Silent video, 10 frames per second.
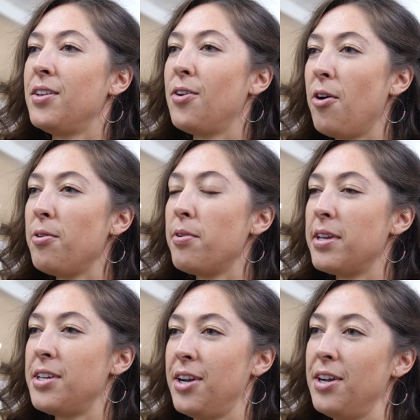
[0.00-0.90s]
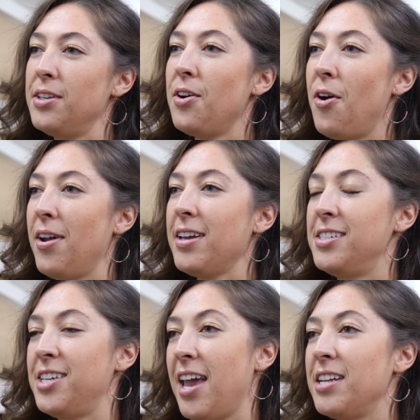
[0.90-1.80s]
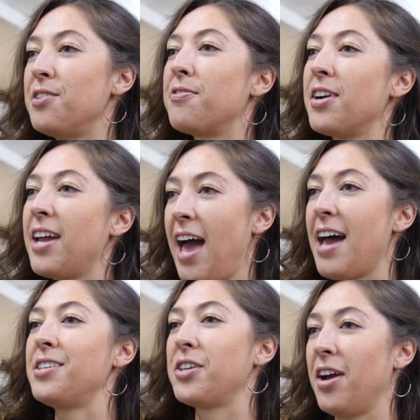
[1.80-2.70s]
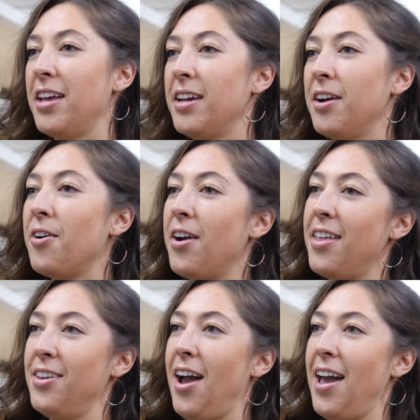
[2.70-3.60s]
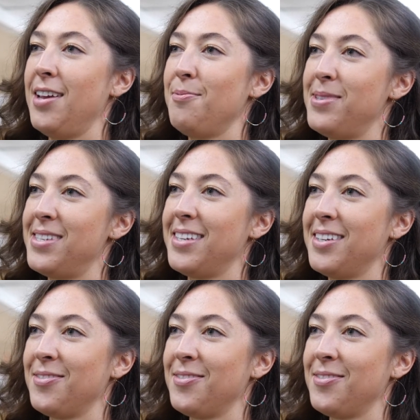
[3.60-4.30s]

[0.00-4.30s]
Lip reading: nor returned or exchanged for cash, credit, or other items.